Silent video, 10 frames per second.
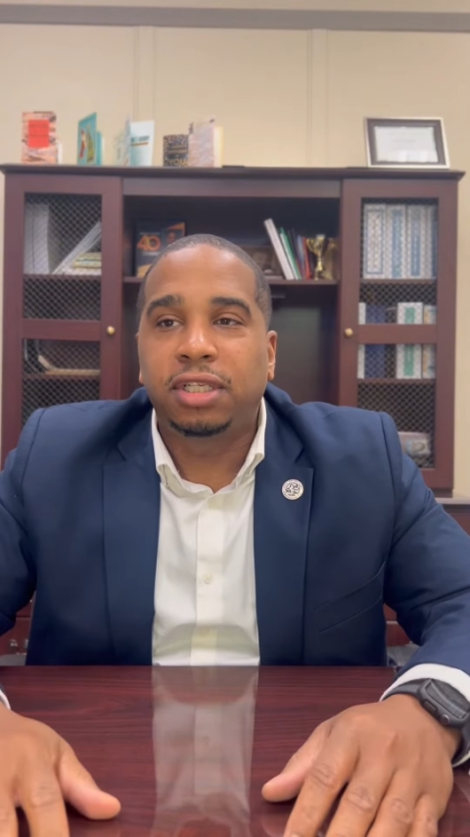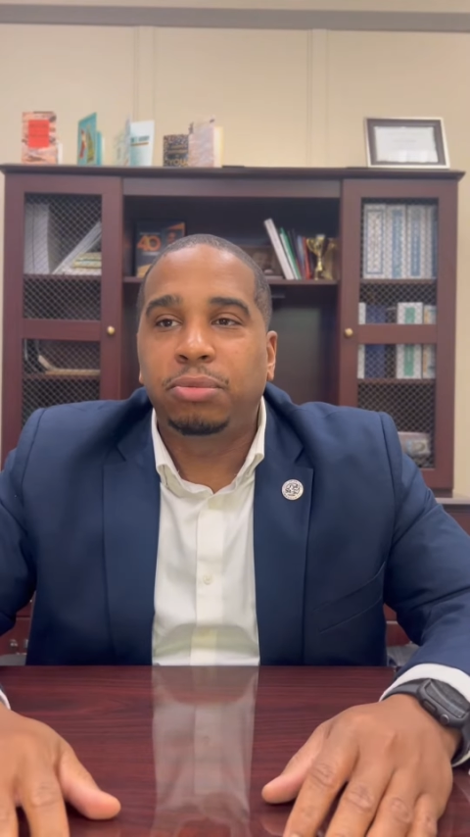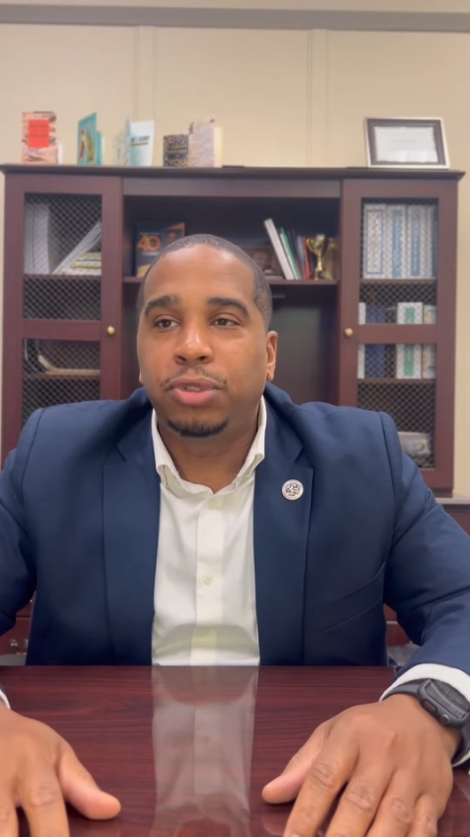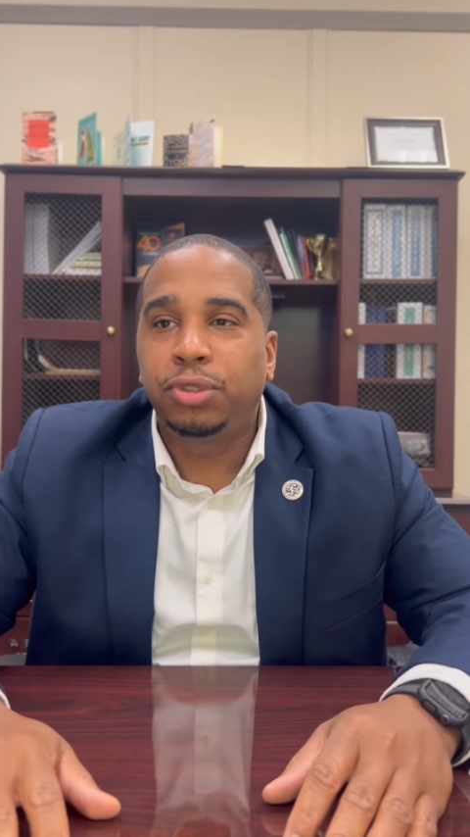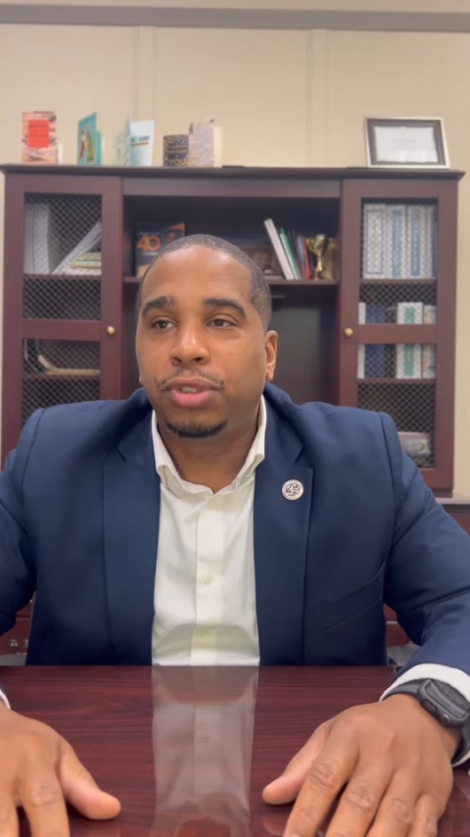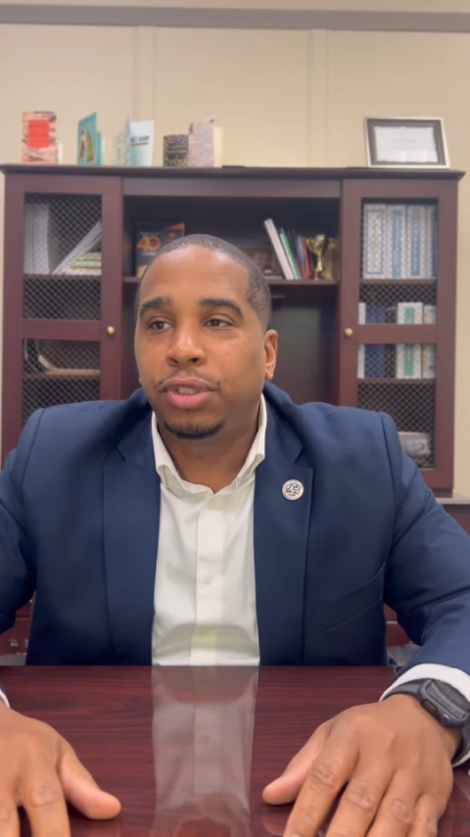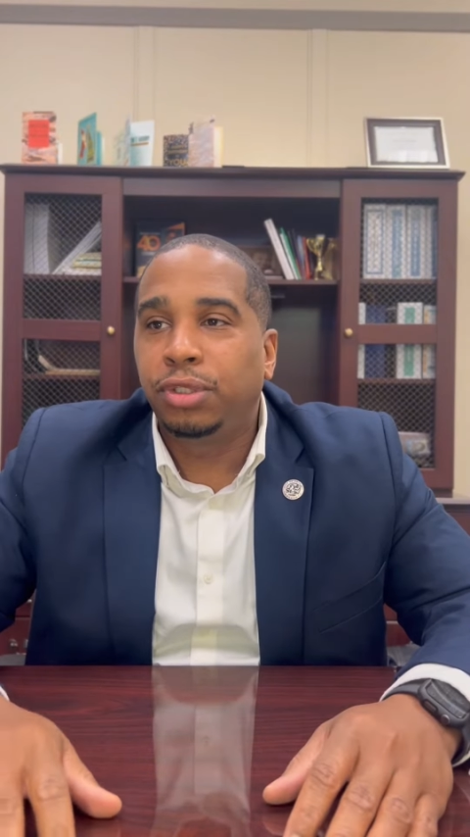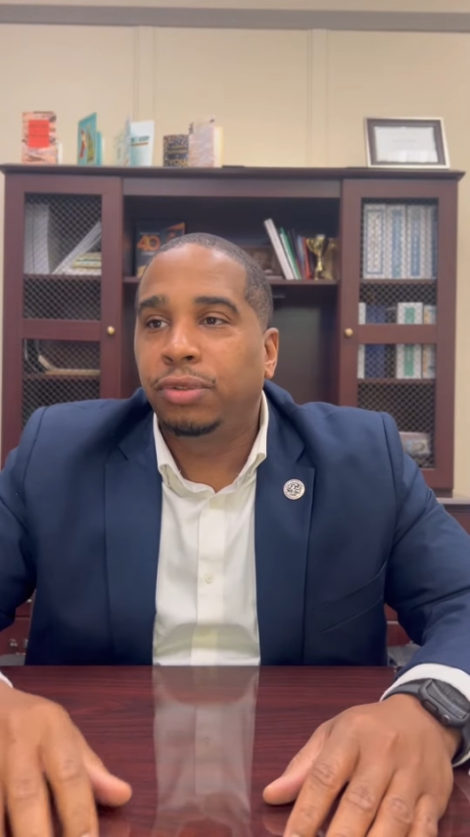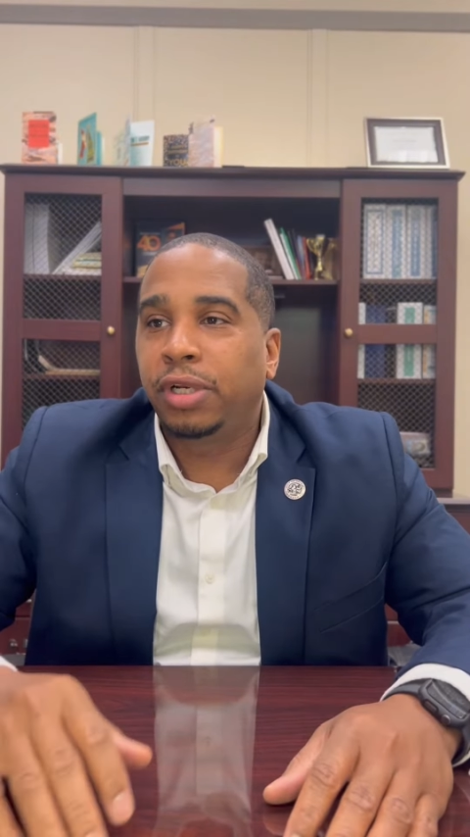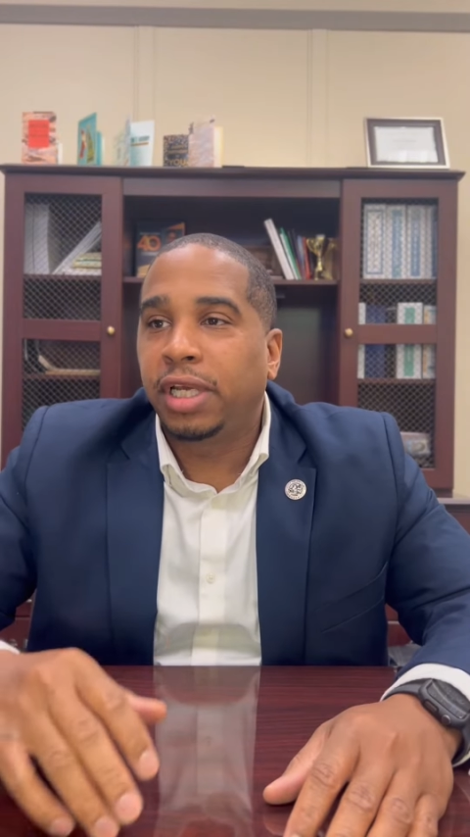community and
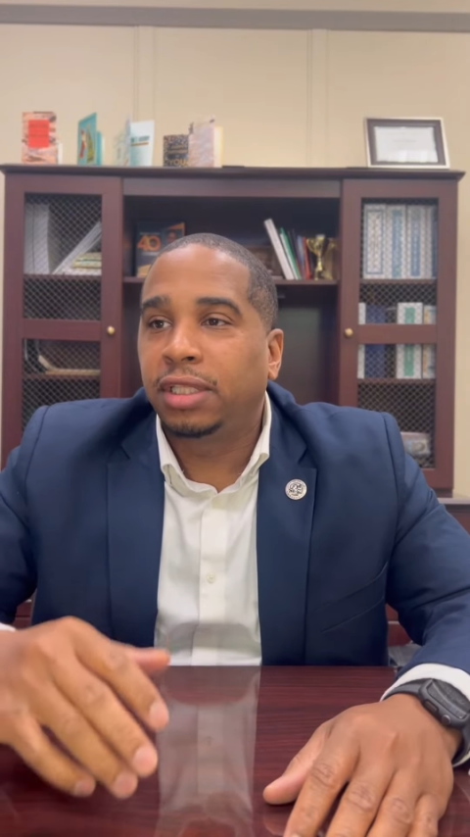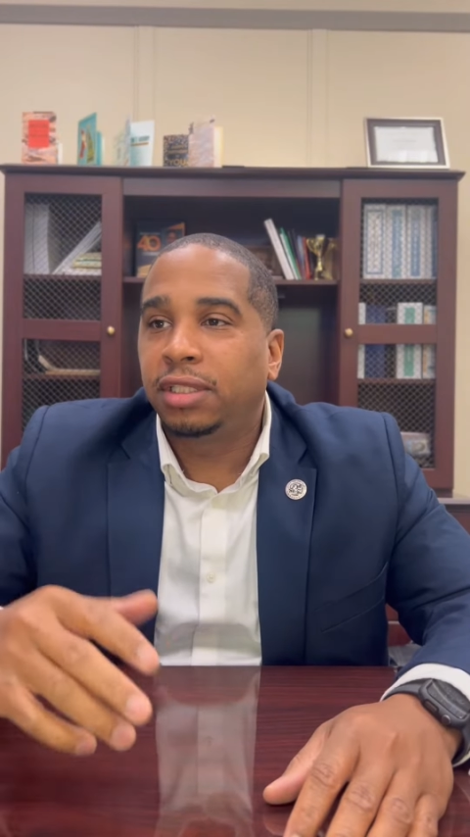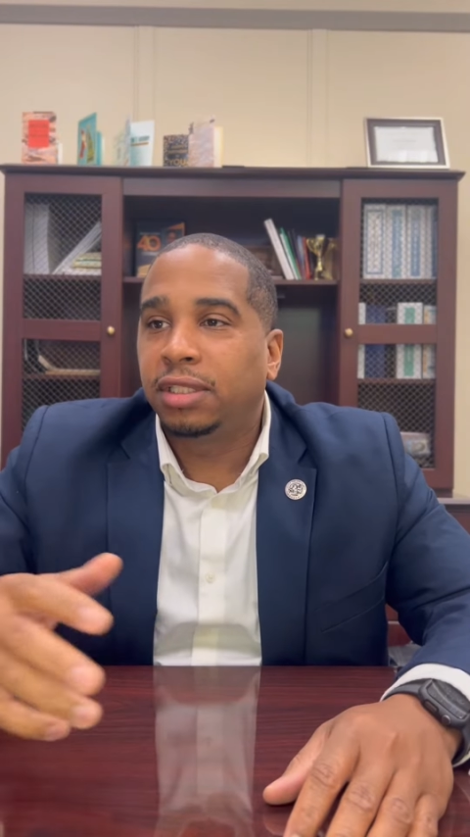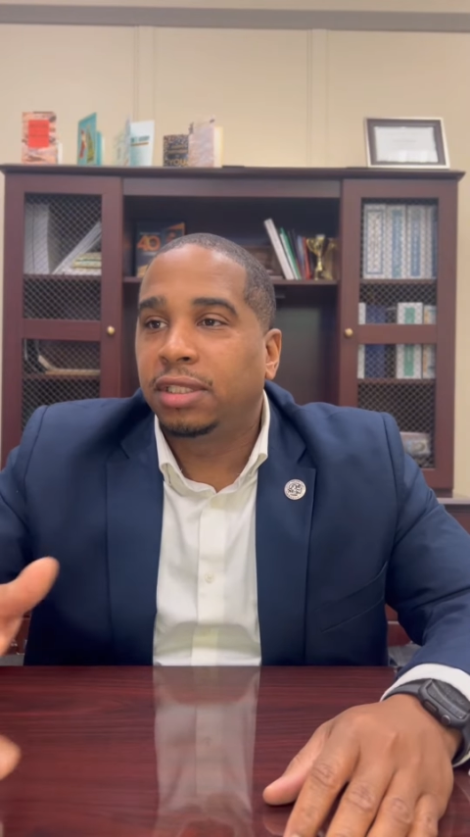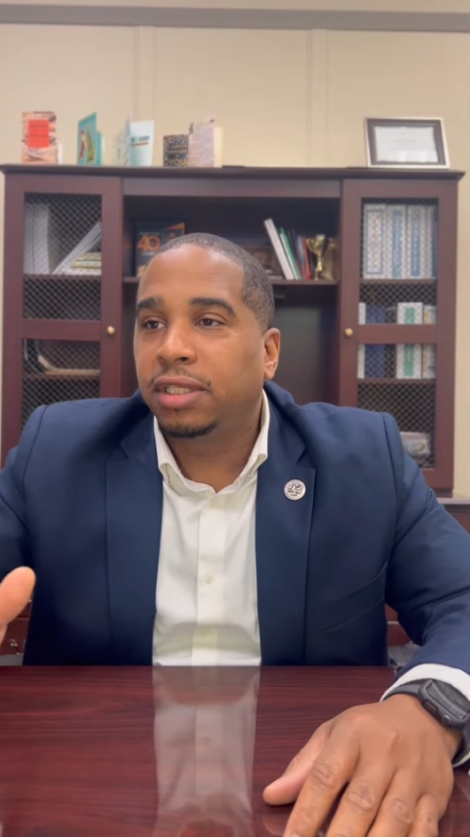you're at the